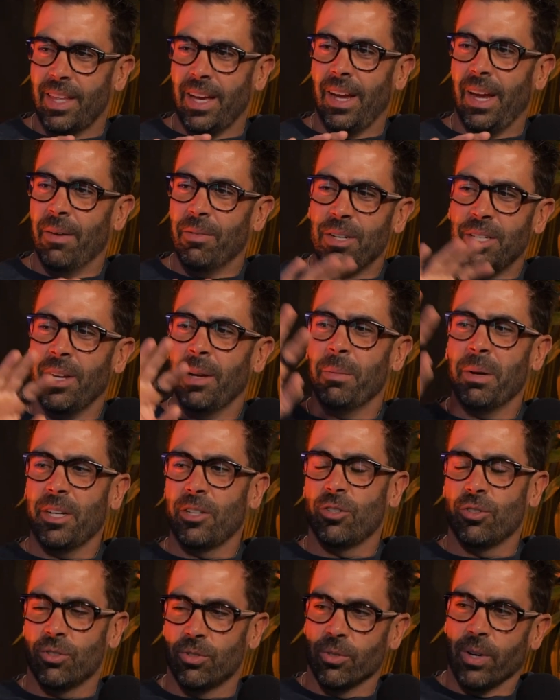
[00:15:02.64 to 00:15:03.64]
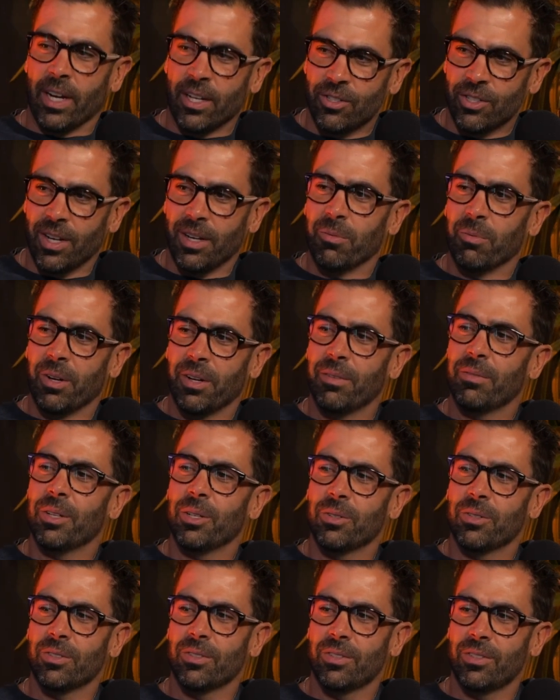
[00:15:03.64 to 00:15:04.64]
every time I stretch on one of
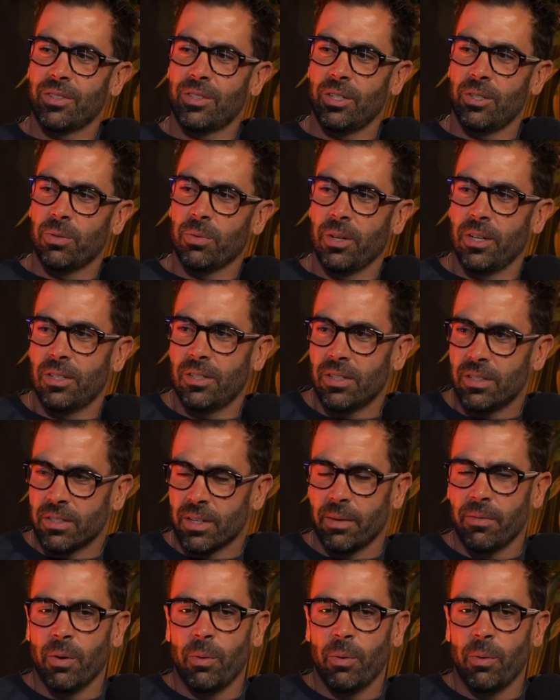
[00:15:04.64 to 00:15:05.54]
those situations, I've